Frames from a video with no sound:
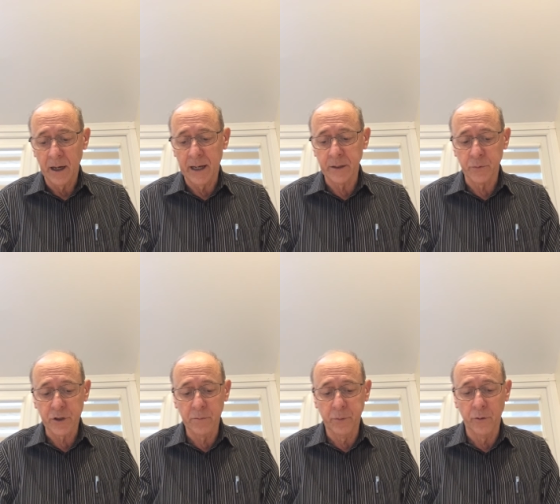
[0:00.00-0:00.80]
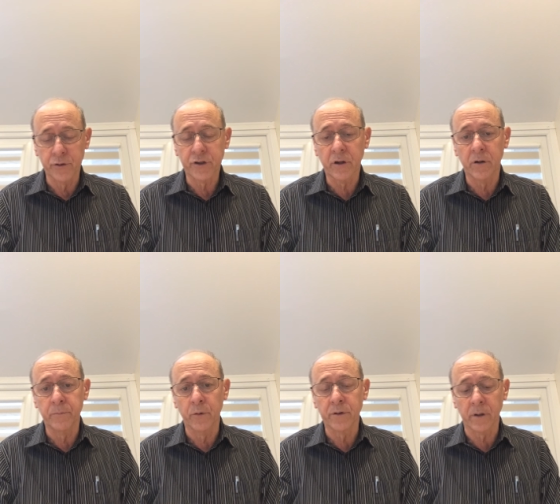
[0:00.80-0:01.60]
and it was composed
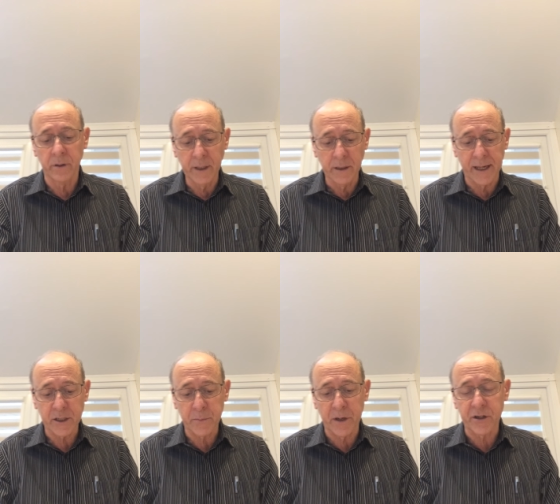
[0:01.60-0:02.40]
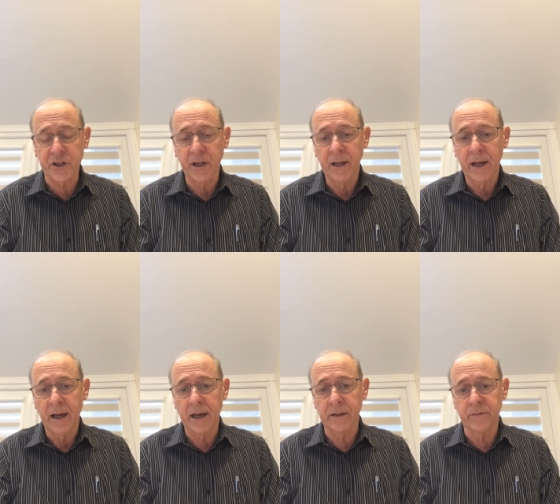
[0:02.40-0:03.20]
of both legal experts
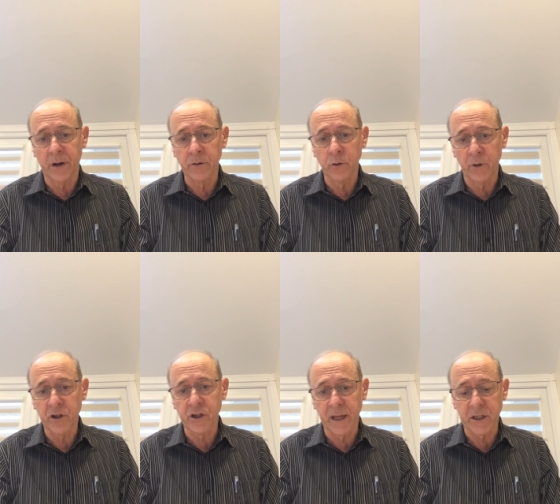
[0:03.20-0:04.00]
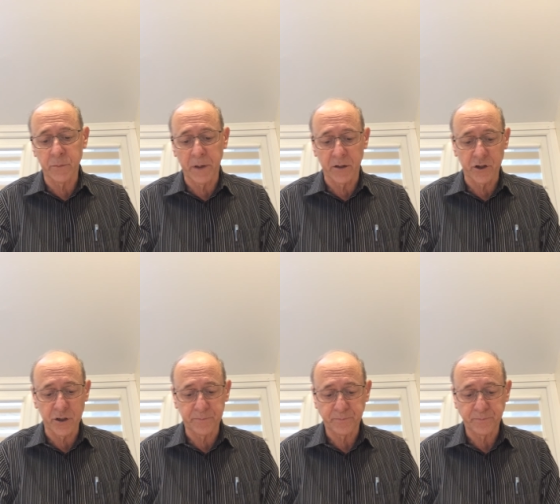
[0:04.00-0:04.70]
and valuation experts.